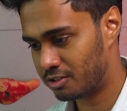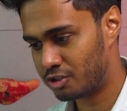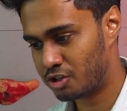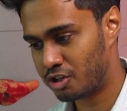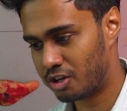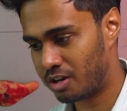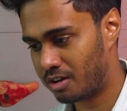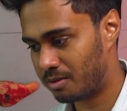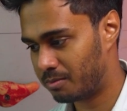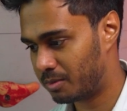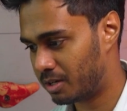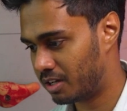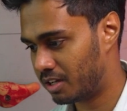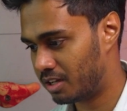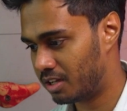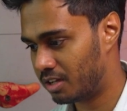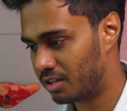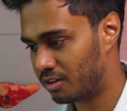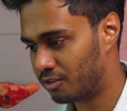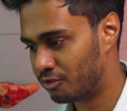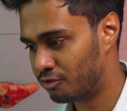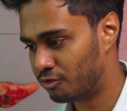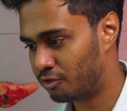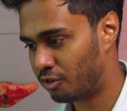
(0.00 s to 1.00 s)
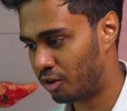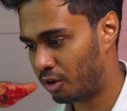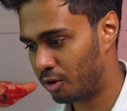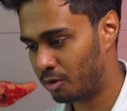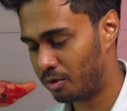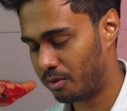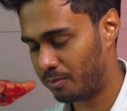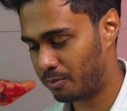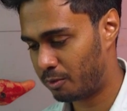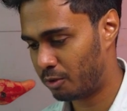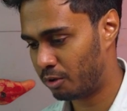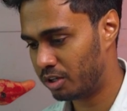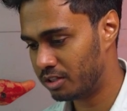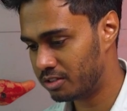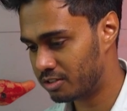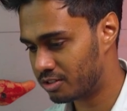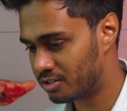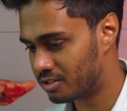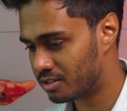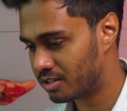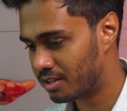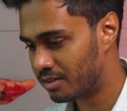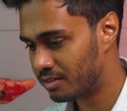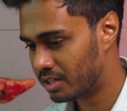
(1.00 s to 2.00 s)
share my follow-up
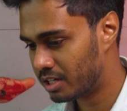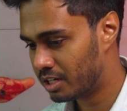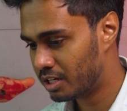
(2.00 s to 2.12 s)
thoughts.